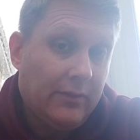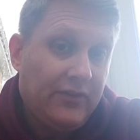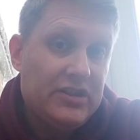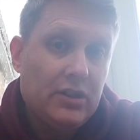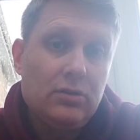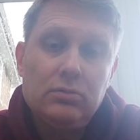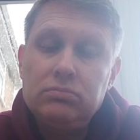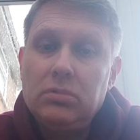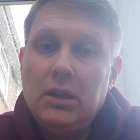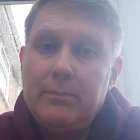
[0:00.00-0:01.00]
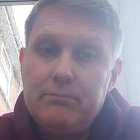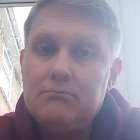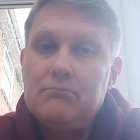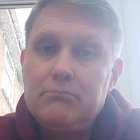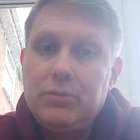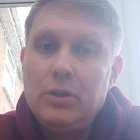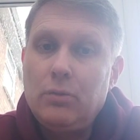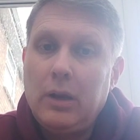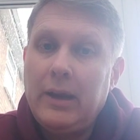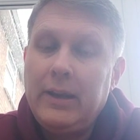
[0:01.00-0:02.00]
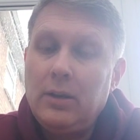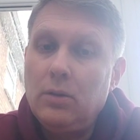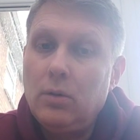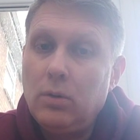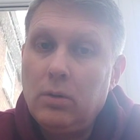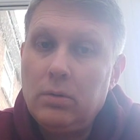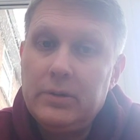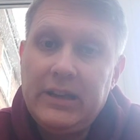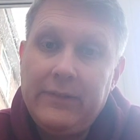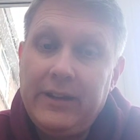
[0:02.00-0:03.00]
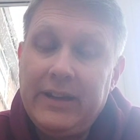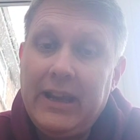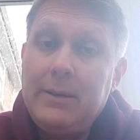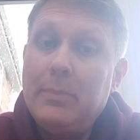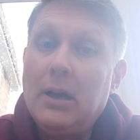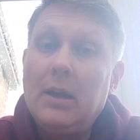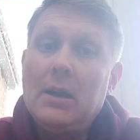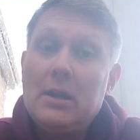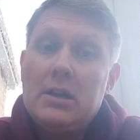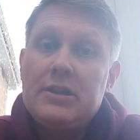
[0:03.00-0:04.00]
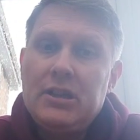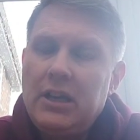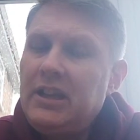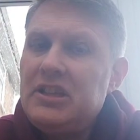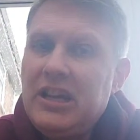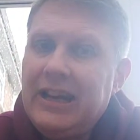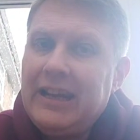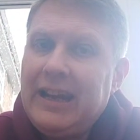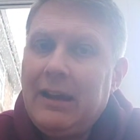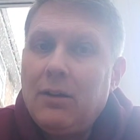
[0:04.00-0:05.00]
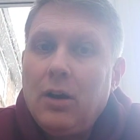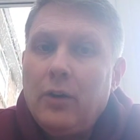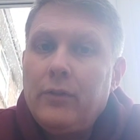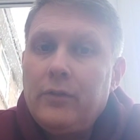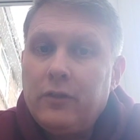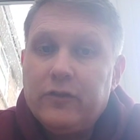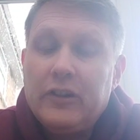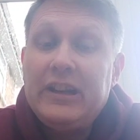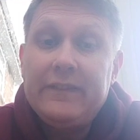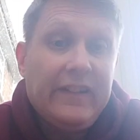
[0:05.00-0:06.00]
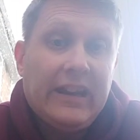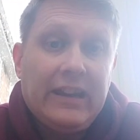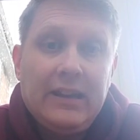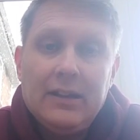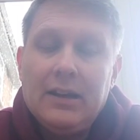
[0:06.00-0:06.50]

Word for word: know physical uh, blu-ray or DVD but certainly check it out on Freevee.